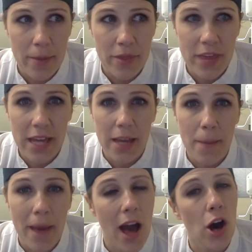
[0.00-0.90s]
Think
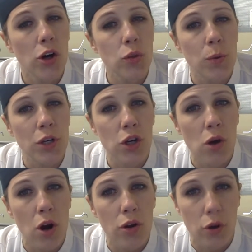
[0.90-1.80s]
about when you
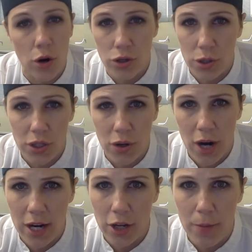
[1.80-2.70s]
go to the grocery
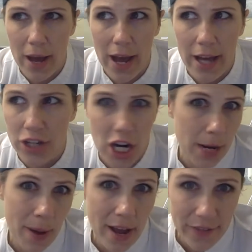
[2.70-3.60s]
store and you buy
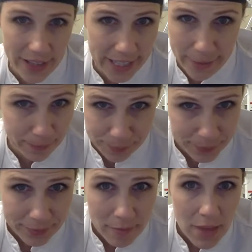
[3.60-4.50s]
cherry pie filling.
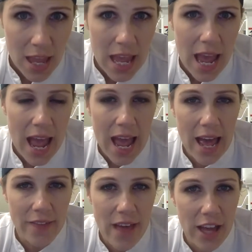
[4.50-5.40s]

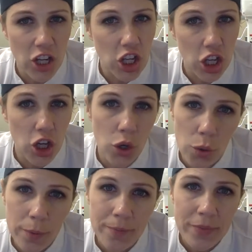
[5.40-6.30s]
And that
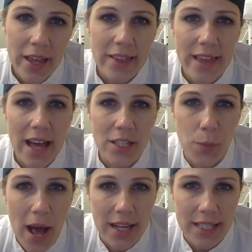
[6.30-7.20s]
goo,
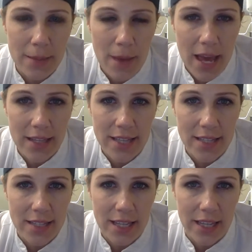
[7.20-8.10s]
that's waxy maize.
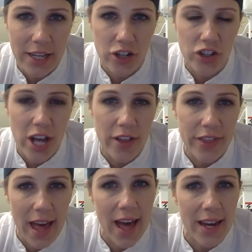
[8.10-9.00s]
That's the clear gel.
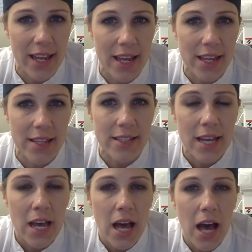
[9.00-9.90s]
That is
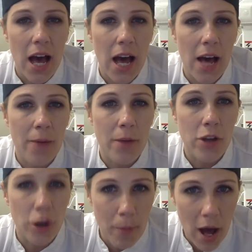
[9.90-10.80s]

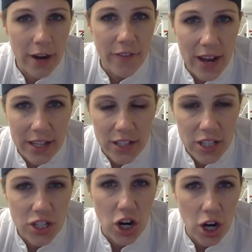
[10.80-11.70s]
your modified
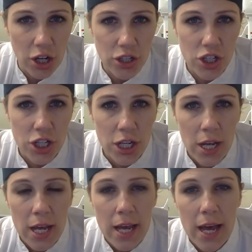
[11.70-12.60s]
starch
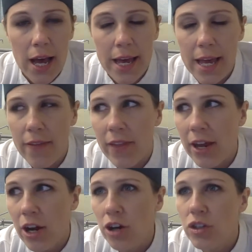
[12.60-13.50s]
in there.